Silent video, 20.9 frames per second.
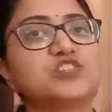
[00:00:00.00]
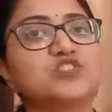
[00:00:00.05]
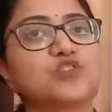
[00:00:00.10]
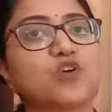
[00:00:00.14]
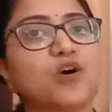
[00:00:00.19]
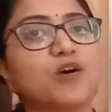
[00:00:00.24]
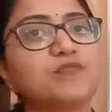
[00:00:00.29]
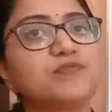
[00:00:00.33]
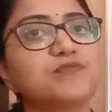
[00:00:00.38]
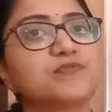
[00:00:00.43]

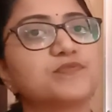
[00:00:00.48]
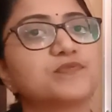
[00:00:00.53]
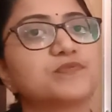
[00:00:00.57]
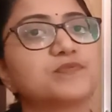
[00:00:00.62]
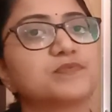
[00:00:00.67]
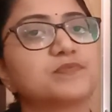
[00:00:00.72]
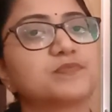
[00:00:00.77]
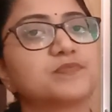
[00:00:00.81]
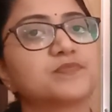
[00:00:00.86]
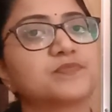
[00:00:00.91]
of
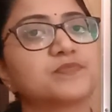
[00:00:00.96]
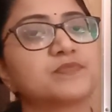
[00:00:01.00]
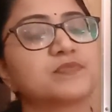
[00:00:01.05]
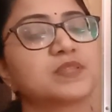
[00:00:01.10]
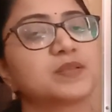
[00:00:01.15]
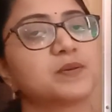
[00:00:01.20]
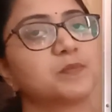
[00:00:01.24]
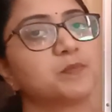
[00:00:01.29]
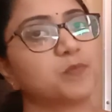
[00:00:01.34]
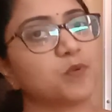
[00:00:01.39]

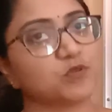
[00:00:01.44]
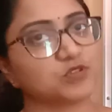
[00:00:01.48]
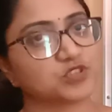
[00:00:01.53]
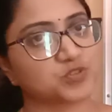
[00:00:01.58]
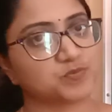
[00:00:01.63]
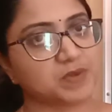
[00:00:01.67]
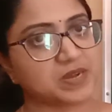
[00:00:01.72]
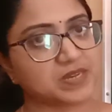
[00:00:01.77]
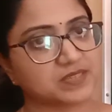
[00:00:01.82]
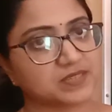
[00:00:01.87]

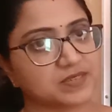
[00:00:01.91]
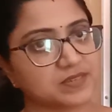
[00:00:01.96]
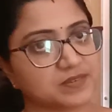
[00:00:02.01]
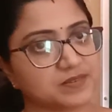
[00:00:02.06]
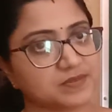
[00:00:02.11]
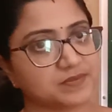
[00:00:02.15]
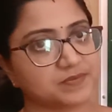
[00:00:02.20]
Postmaster.